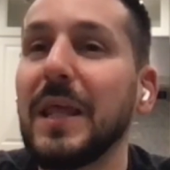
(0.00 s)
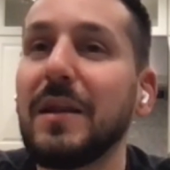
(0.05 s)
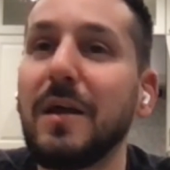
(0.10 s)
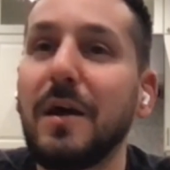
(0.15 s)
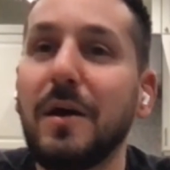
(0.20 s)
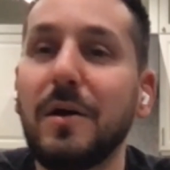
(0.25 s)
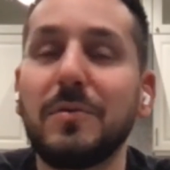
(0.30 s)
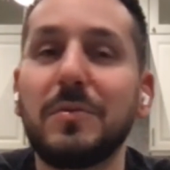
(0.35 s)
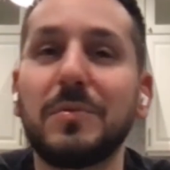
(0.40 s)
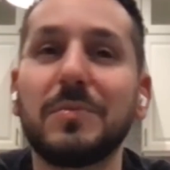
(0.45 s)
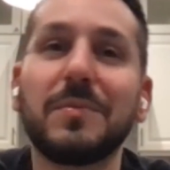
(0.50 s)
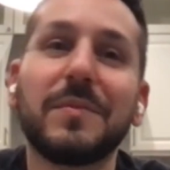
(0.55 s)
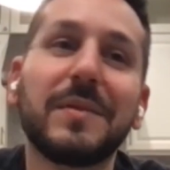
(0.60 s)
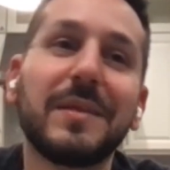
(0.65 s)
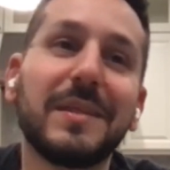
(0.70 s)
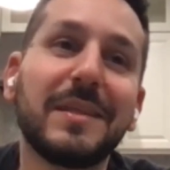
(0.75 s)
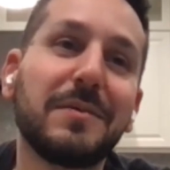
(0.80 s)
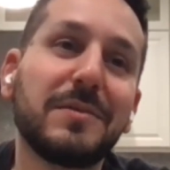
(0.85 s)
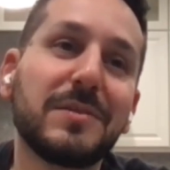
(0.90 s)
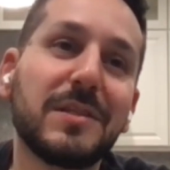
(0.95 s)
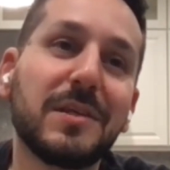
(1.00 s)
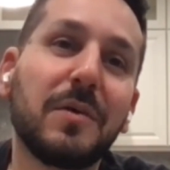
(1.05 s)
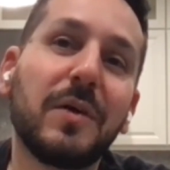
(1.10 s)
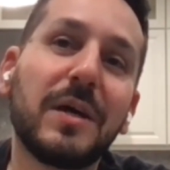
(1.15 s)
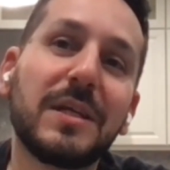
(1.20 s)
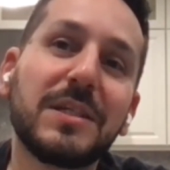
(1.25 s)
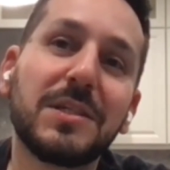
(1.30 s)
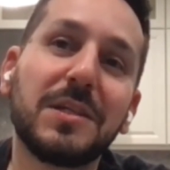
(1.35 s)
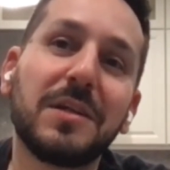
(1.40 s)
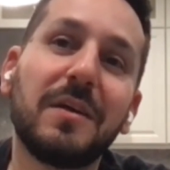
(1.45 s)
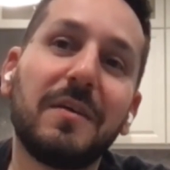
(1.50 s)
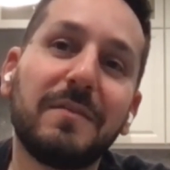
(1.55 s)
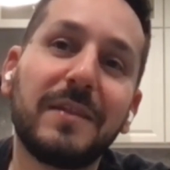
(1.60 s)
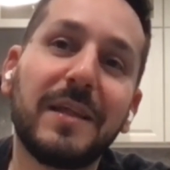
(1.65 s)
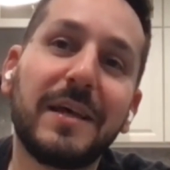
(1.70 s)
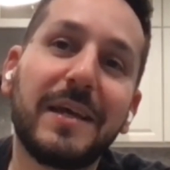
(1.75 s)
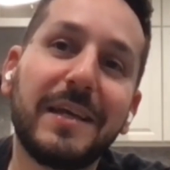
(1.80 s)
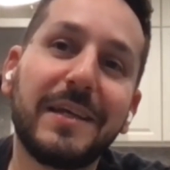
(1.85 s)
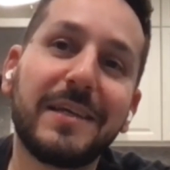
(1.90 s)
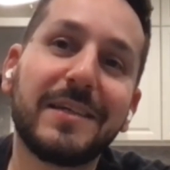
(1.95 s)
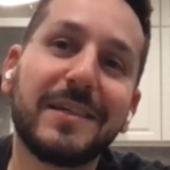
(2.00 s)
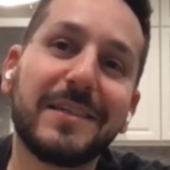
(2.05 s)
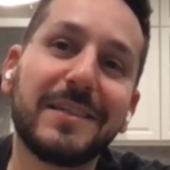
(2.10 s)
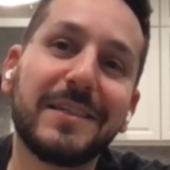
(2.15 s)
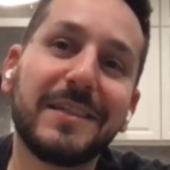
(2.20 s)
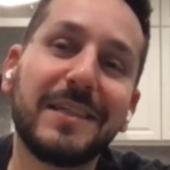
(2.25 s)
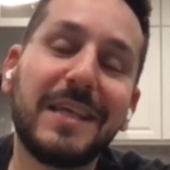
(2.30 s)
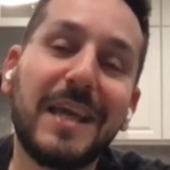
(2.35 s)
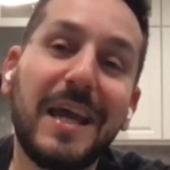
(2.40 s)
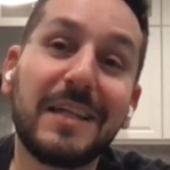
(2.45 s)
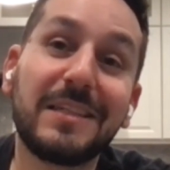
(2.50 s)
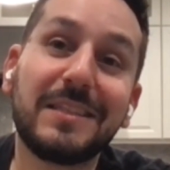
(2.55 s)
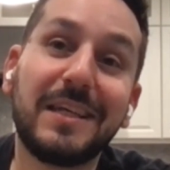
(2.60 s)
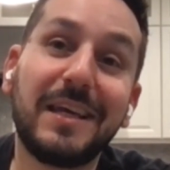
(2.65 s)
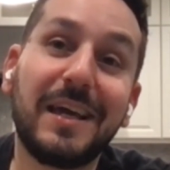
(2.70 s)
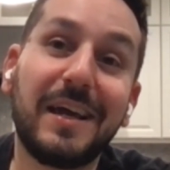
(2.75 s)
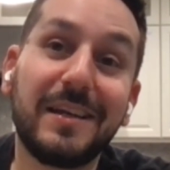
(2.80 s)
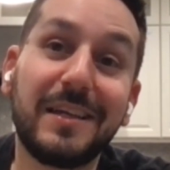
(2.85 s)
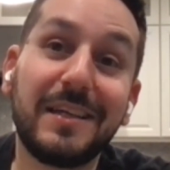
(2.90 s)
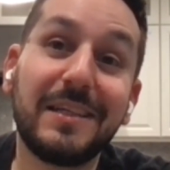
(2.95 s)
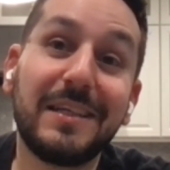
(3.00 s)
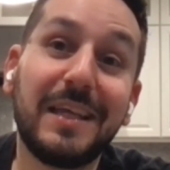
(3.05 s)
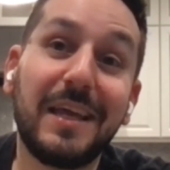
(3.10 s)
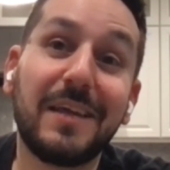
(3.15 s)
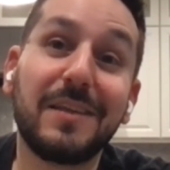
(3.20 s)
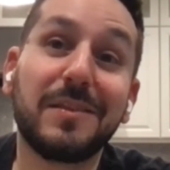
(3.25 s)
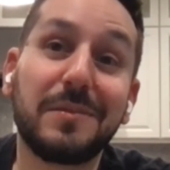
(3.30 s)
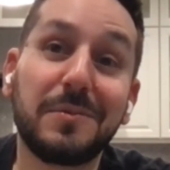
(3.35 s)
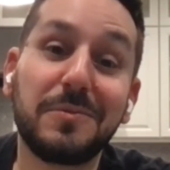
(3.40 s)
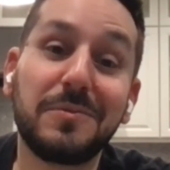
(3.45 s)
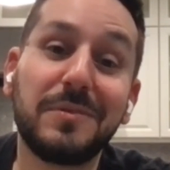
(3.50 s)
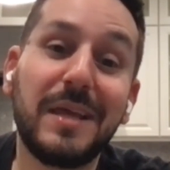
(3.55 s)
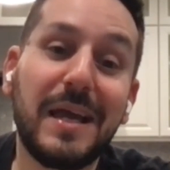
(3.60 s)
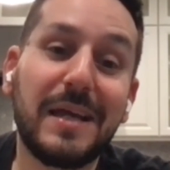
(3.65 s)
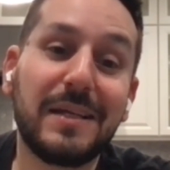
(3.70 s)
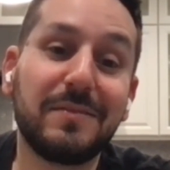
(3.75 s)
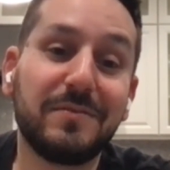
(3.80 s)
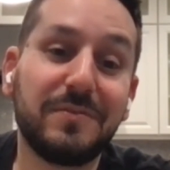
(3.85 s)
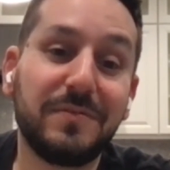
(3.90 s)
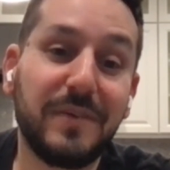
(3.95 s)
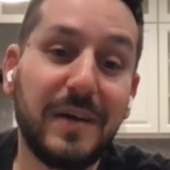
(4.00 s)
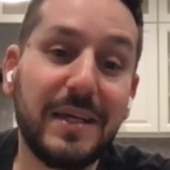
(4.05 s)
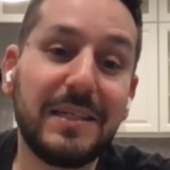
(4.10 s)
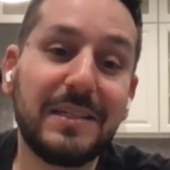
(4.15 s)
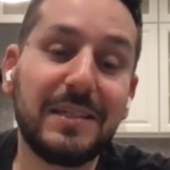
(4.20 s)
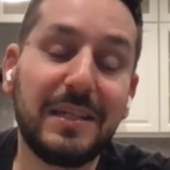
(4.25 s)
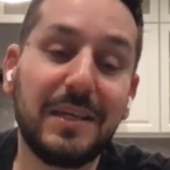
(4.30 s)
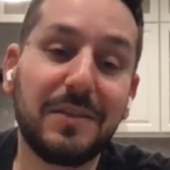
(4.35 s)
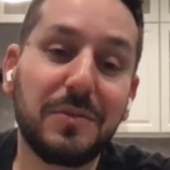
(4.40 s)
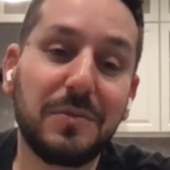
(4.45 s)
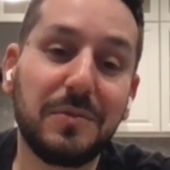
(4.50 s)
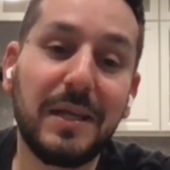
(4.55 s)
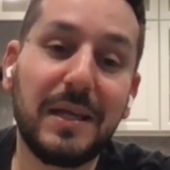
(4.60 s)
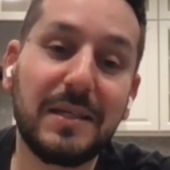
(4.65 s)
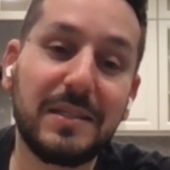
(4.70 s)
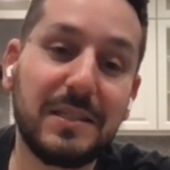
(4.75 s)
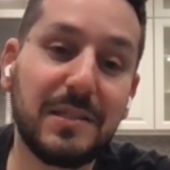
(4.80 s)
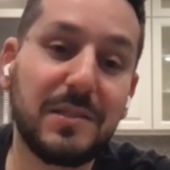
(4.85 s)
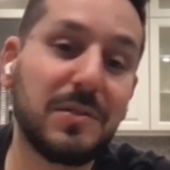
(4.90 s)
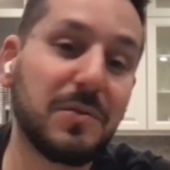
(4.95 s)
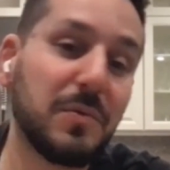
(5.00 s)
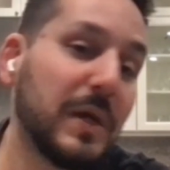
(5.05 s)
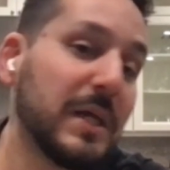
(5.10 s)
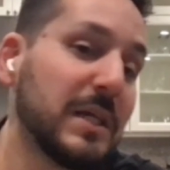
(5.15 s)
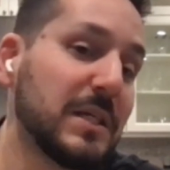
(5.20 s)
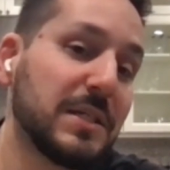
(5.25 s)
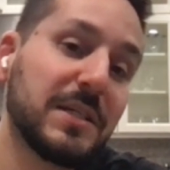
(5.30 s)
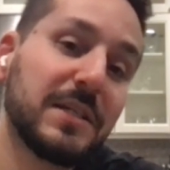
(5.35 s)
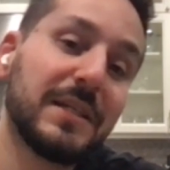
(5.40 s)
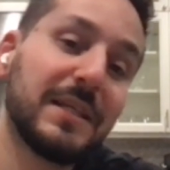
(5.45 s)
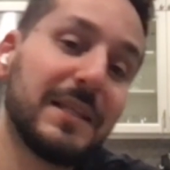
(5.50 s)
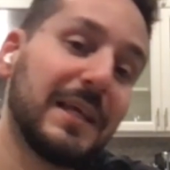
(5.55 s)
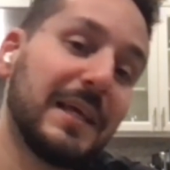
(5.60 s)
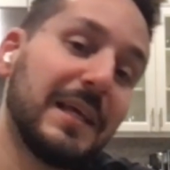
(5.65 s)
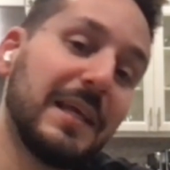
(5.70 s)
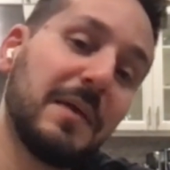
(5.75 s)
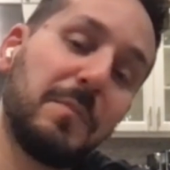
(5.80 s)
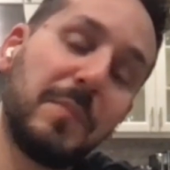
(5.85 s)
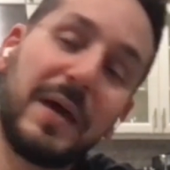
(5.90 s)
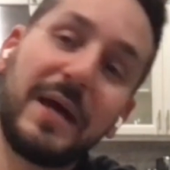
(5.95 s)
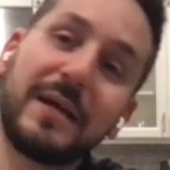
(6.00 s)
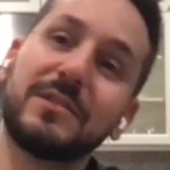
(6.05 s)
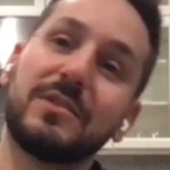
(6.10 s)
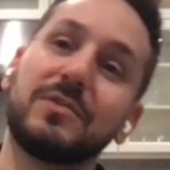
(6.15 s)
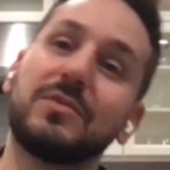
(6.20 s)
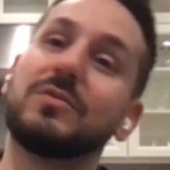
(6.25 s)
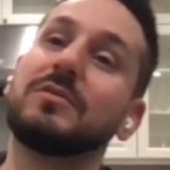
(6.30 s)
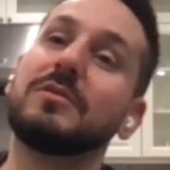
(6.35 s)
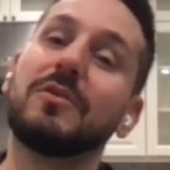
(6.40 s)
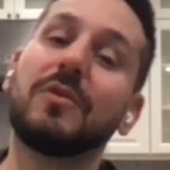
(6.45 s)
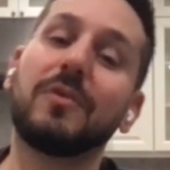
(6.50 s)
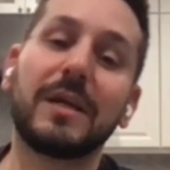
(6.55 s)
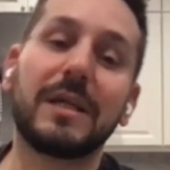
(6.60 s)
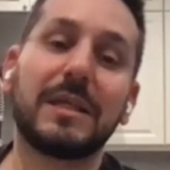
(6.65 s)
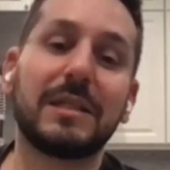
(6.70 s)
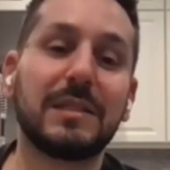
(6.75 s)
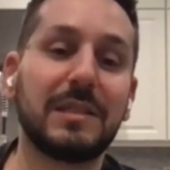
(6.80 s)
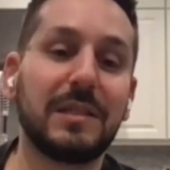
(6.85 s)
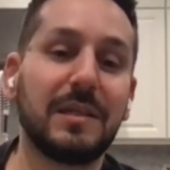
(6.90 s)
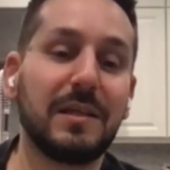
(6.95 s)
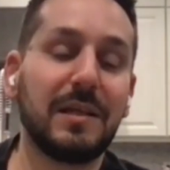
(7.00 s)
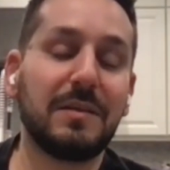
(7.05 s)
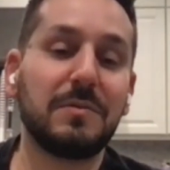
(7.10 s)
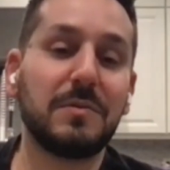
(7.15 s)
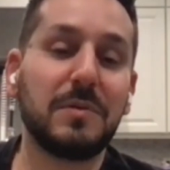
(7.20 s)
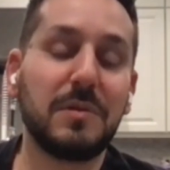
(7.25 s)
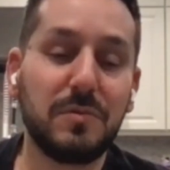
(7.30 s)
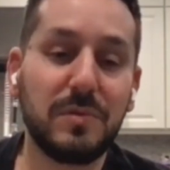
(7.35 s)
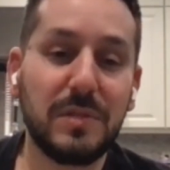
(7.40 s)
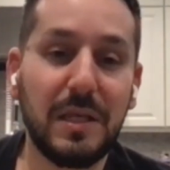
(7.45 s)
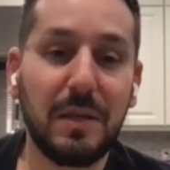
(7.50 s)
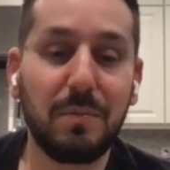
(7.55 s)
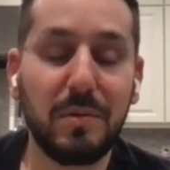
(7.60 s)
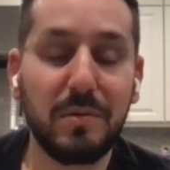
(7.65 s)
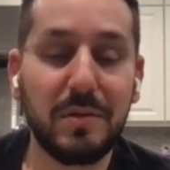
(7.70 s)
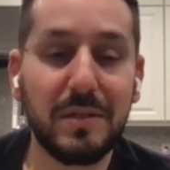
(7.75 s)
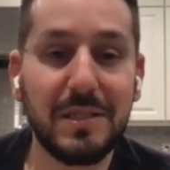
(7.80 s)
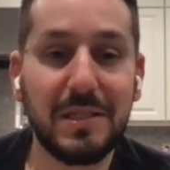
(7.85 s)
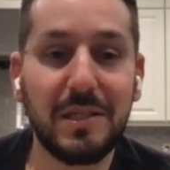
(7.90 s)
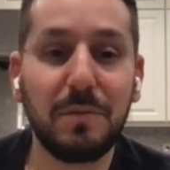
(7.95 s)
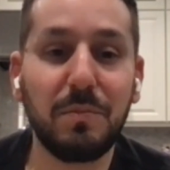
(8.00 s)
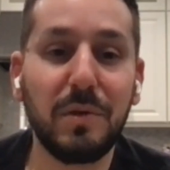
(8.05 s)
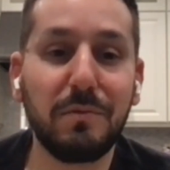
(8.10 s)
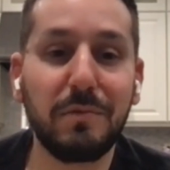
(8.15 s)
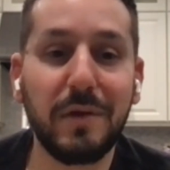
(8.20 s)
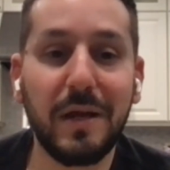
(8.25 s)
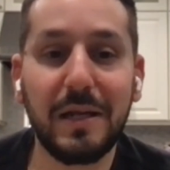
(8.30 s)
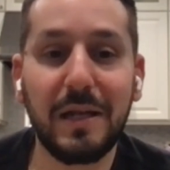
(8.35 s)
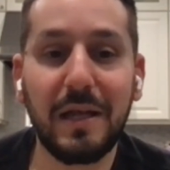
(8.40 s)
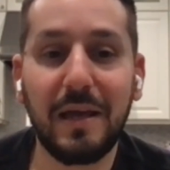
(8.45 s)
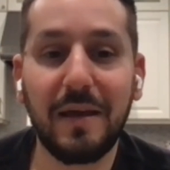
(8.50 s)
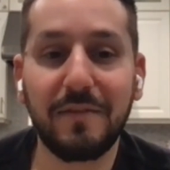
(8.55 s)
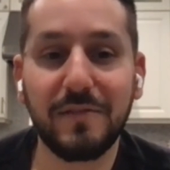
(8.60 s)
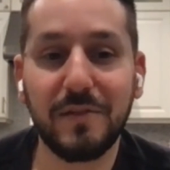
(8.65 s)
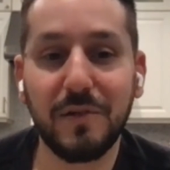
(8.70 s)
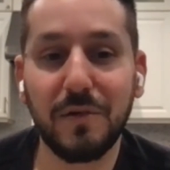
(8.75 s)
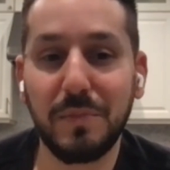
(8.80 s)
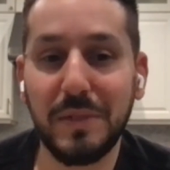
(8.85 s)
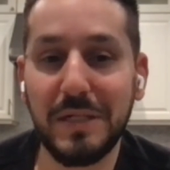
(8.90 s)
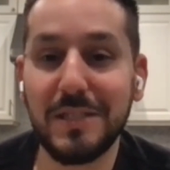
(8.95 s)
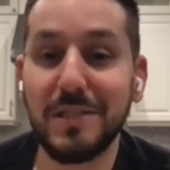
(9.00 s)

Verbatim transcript: you know, it was a question of like, he had to kind of get through that fight and get through that situation and then get back to New York and, and, he was able to see me right after.